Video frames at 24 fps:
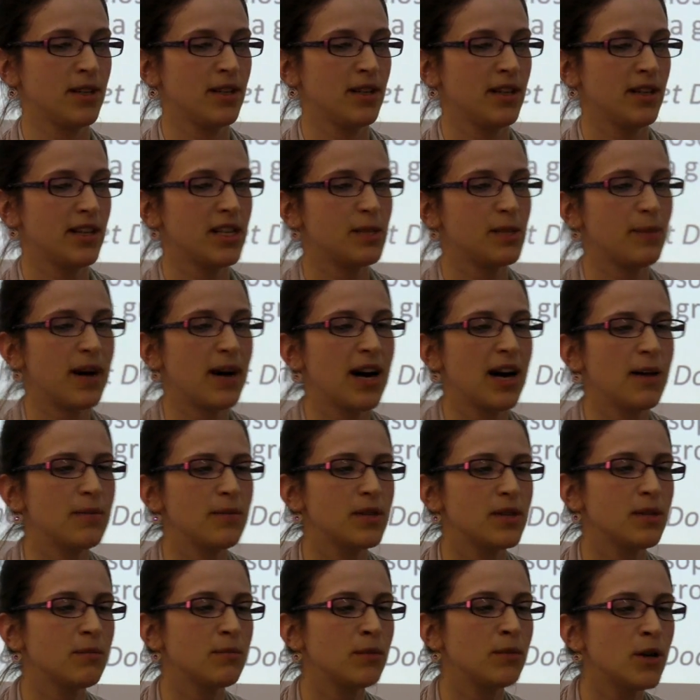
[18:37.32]
is perhaps
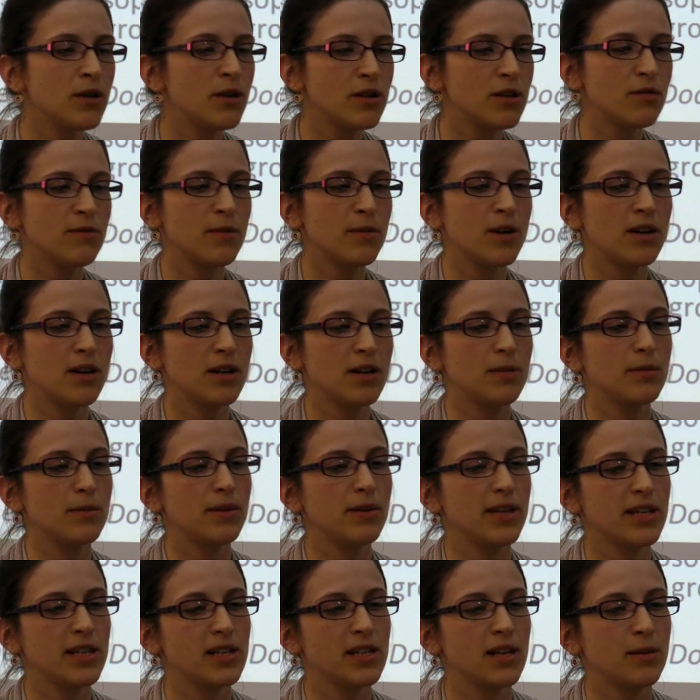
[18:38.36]
the most remarkable
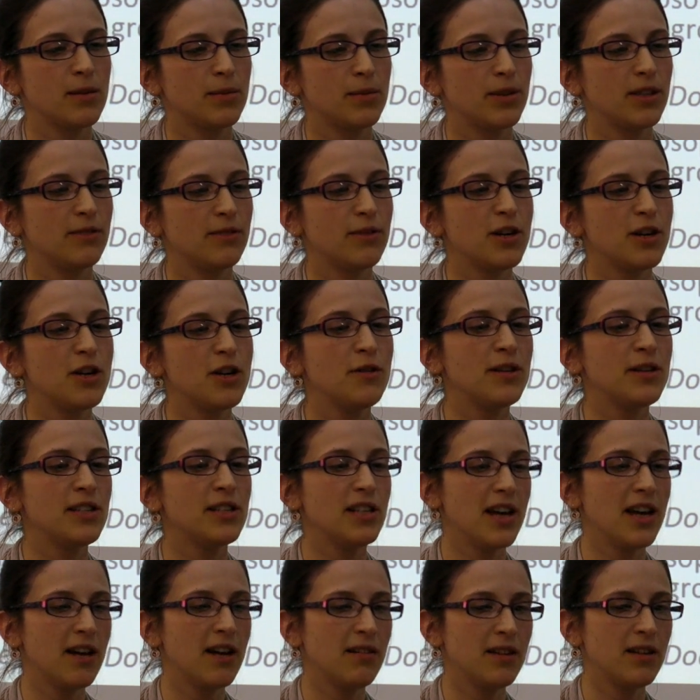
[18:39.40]
example of a
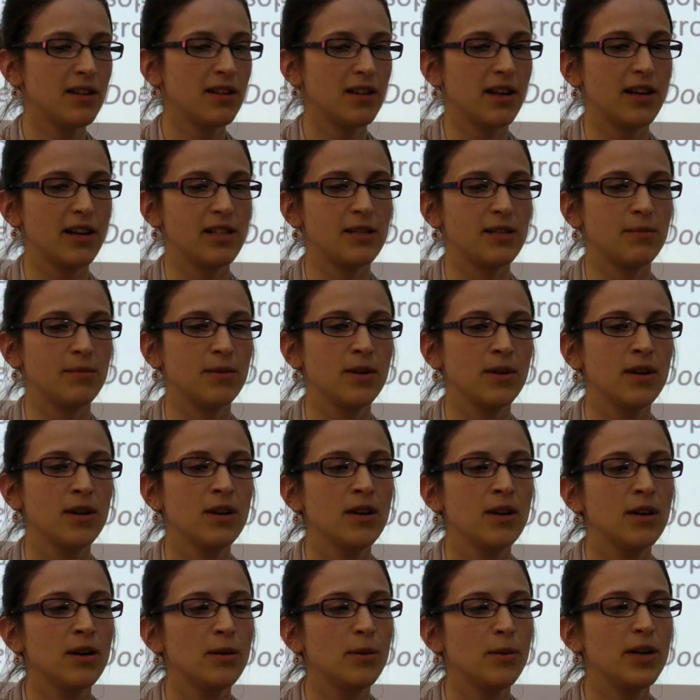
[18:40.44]
Unitarian theism
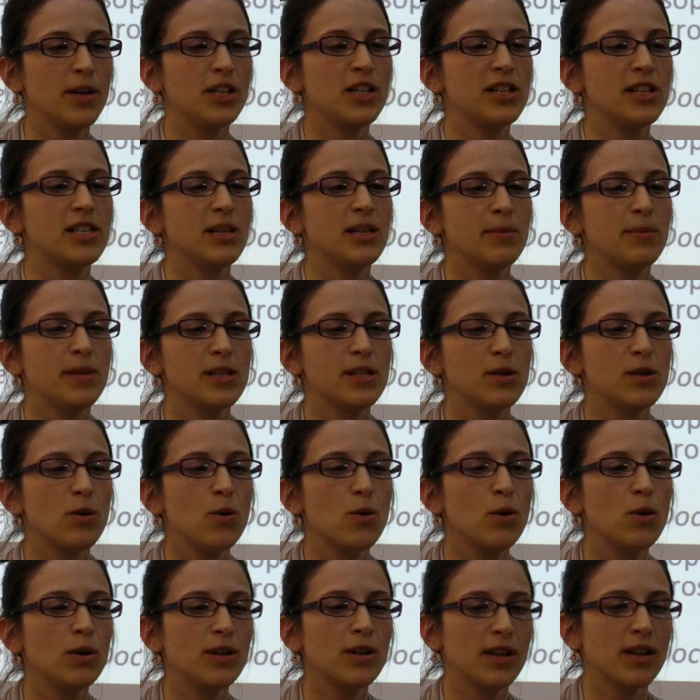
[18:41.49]
which exhibits
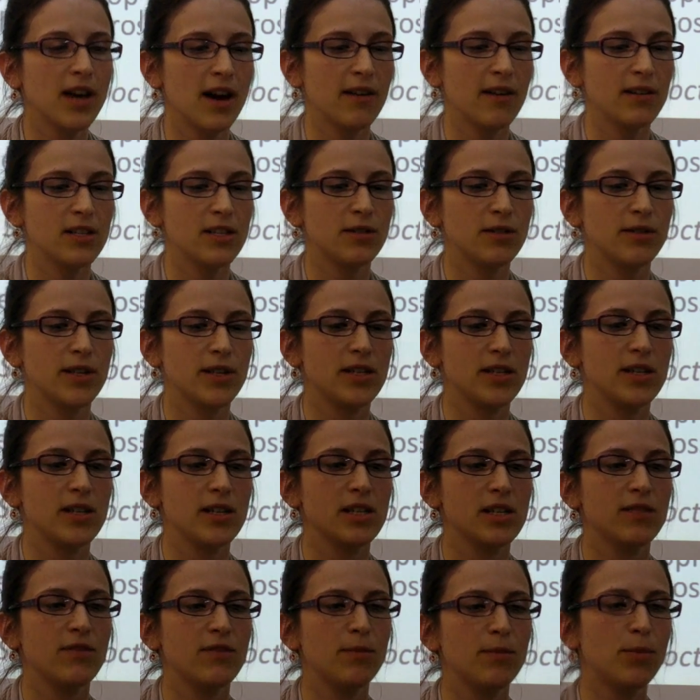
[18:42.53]
all the
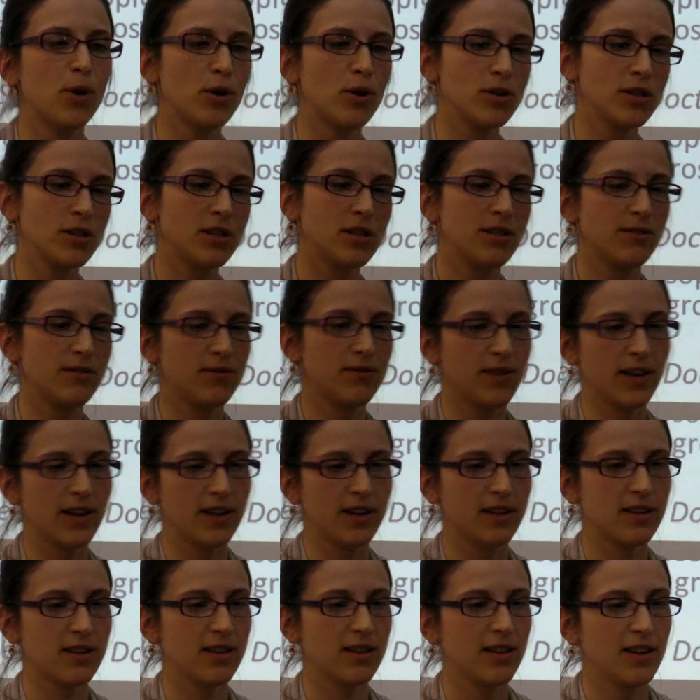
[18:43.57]
characteristics of a positive
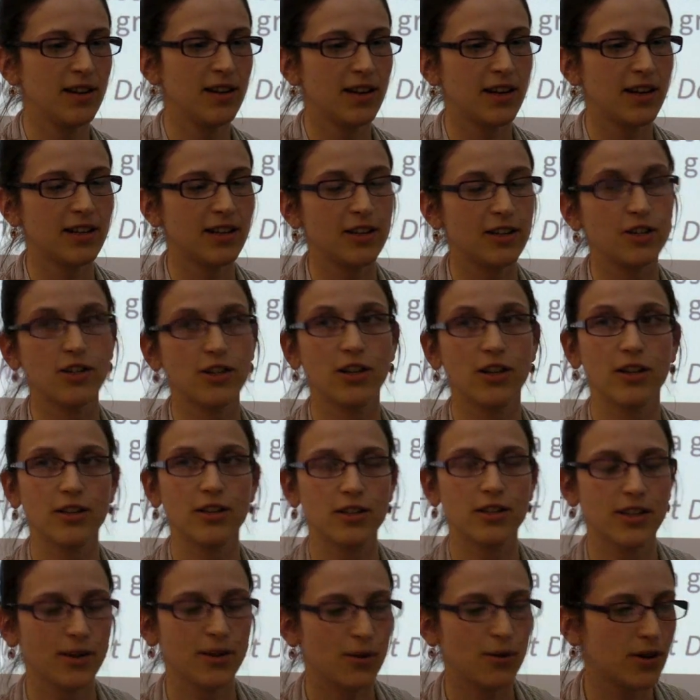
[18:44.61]
faith and a
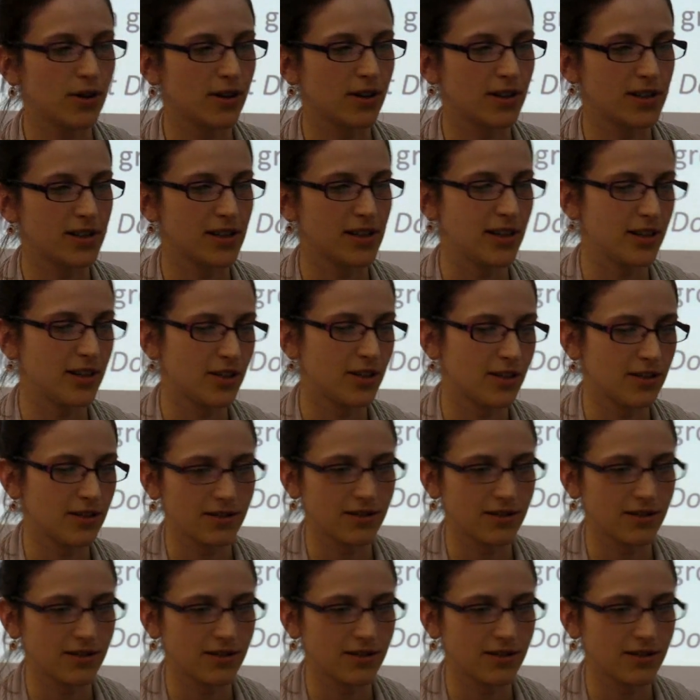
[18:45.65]
churchly organization.